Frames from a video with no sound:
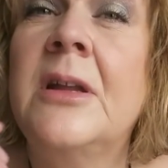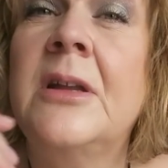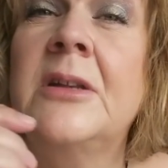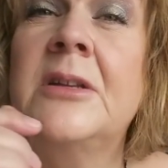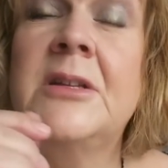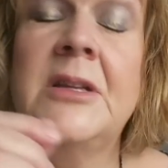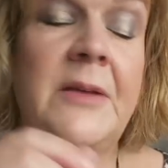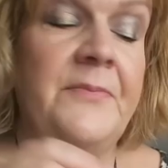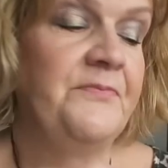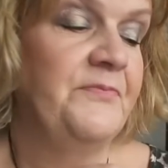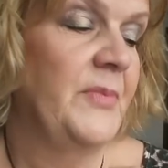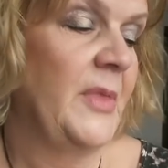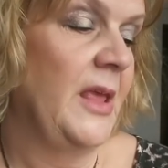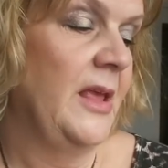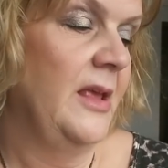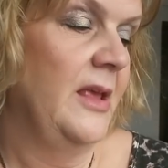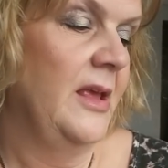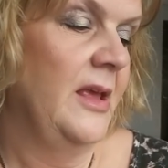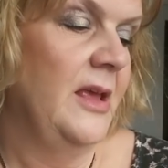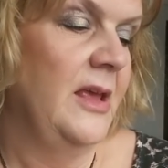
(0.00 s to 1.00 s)
And
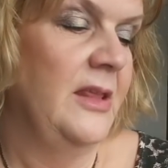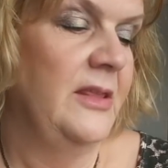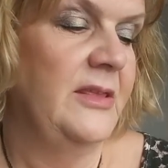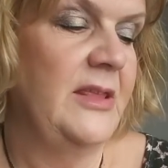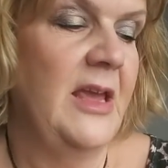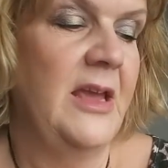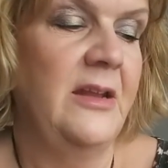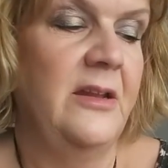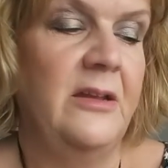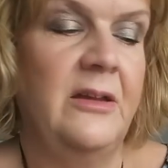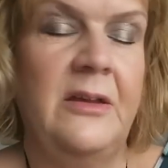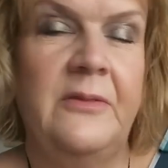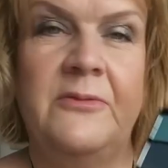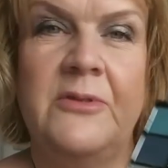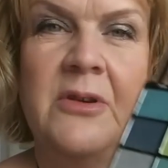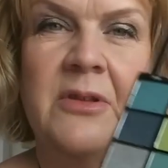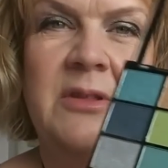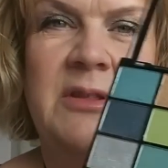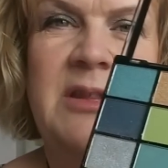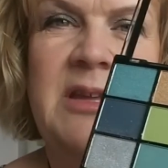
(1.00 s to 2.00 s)
then
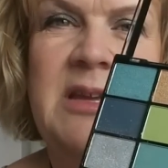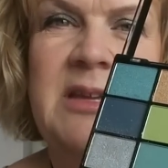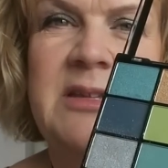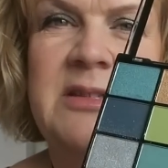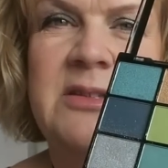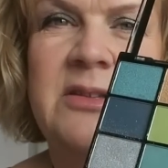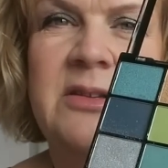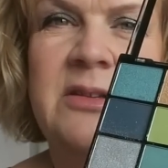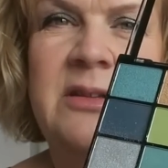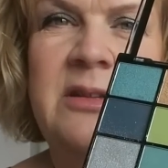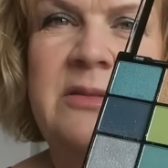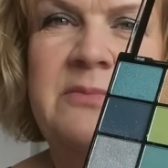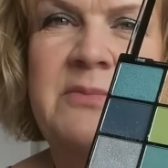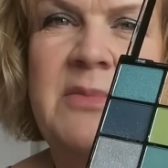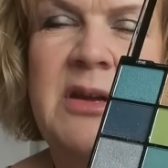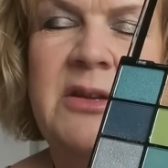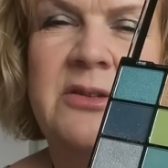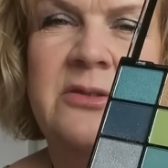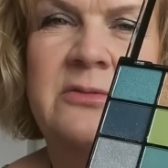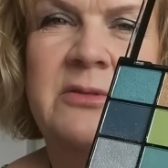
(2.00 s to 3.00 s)
I've got this in the
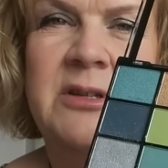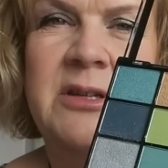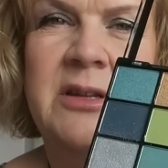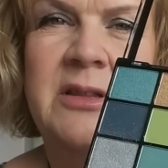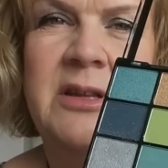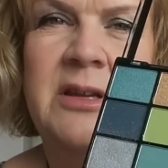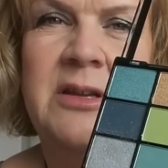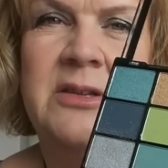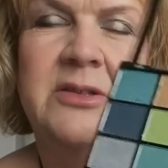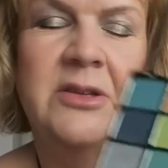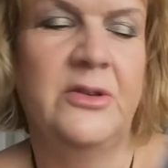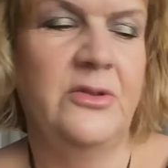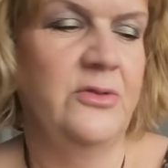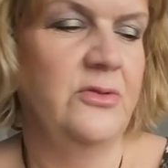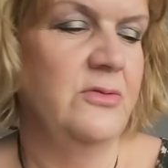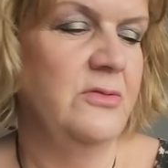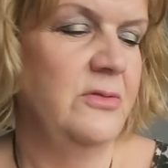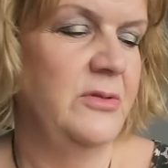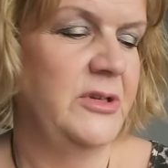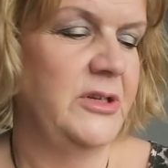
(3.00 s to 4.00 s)
middle, which I think is a
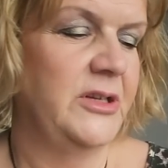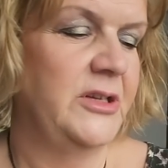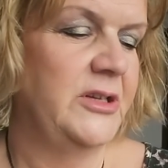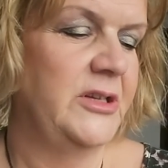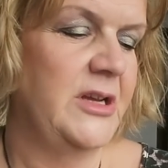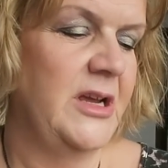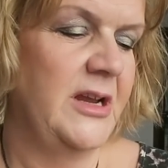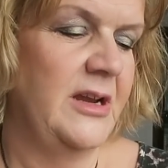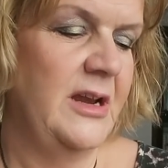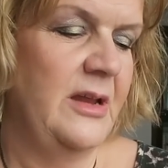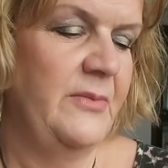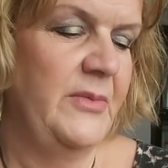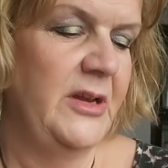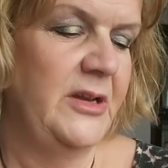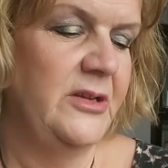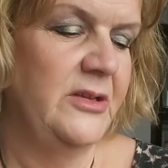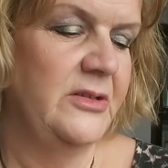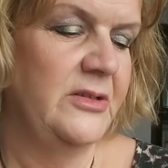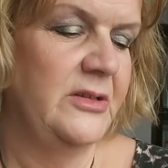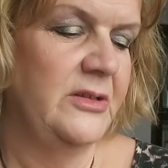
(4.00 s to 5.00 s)
gorgeous shade. Let
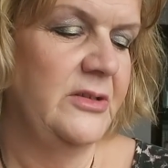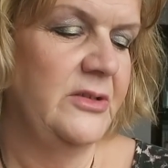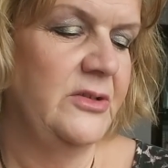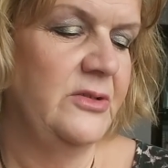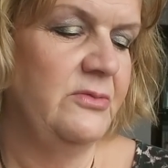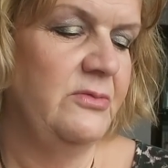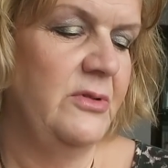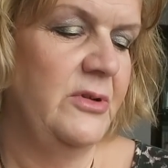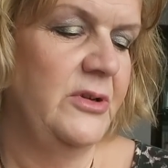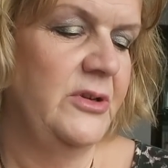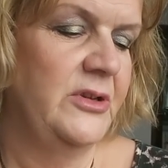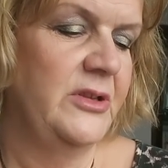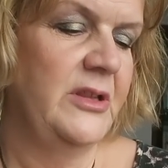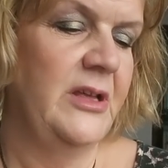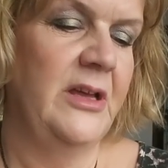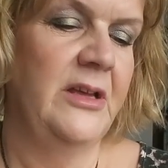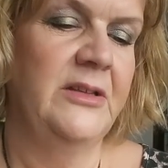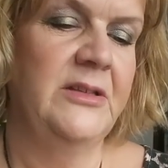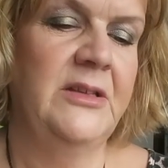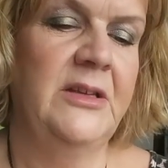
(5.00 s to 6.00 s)
me just swatch
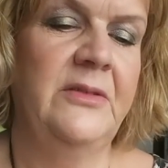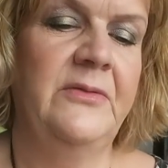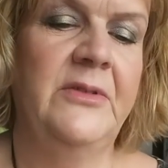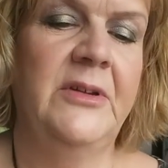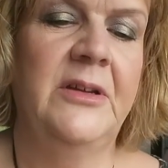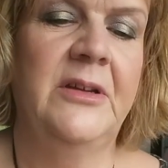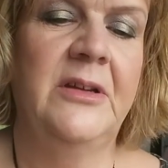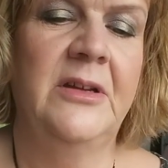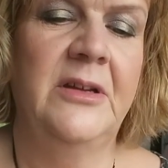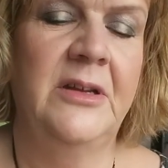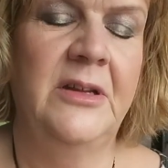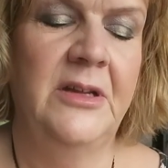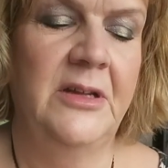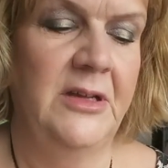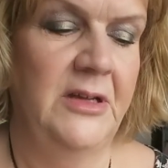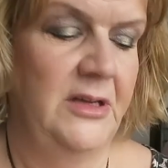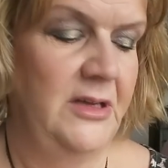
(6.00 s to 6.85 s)
that, see if I can